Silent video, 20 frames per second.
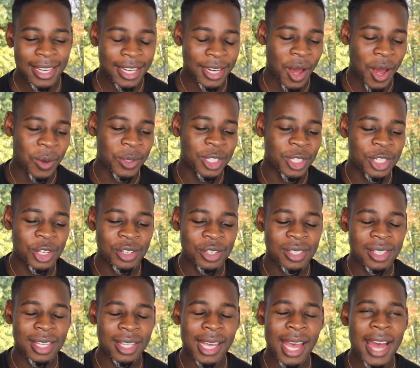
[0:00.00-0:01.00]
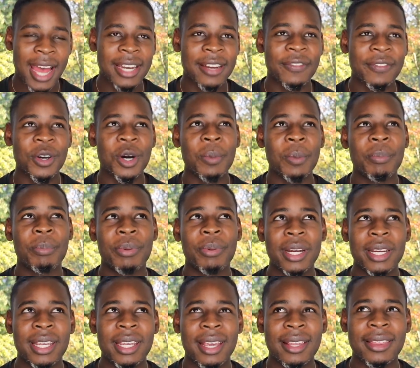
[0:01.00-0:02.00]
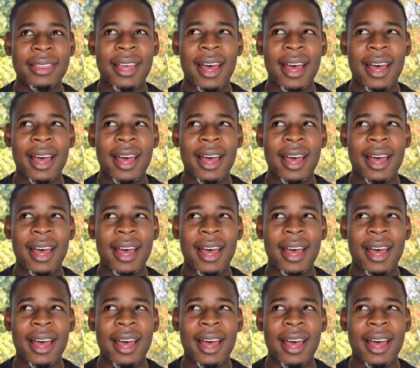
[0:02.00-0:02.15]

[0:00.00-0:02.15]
you know, due to the kind of upbringing